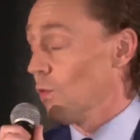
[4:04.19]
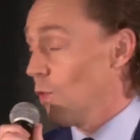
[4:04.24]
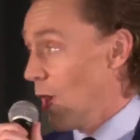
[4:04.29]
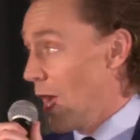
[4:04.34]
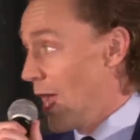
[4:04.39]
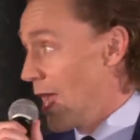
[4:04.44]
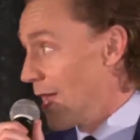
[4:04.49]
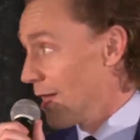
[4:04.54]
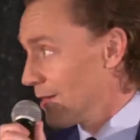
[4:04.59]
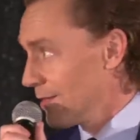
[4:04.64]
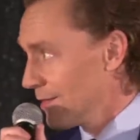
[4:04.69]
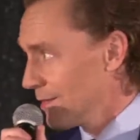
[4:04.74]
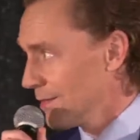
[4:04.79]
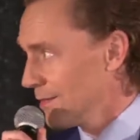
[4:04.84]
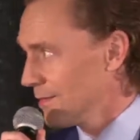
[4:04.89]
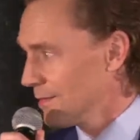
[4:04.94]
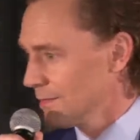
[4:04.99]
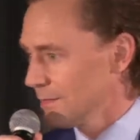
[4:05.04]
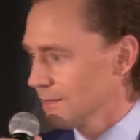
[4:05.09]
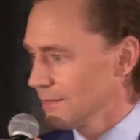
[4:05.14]
Where
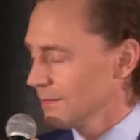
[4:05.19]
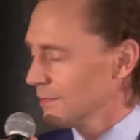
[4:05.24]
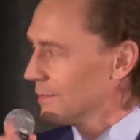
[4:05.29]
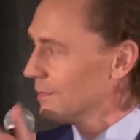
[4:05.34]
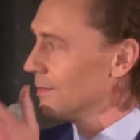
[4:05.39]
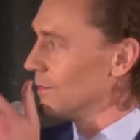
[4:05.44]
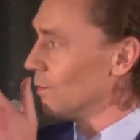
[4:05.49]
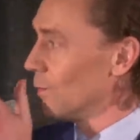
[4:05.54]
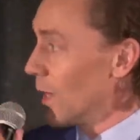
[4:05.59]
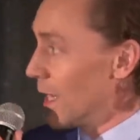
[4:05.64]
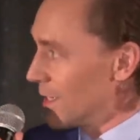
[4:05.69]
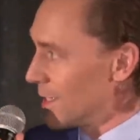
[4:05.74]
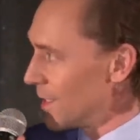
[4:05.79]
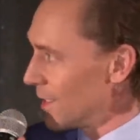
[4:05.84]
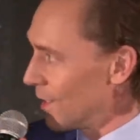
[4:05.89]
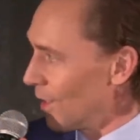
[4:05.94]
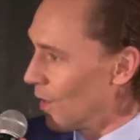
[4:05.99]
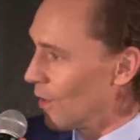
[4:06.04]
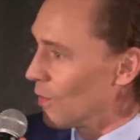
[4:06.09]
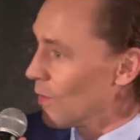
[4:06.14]
does
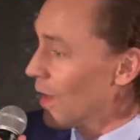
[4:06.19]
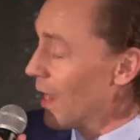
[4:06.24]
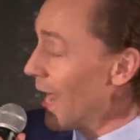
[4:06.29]
he go?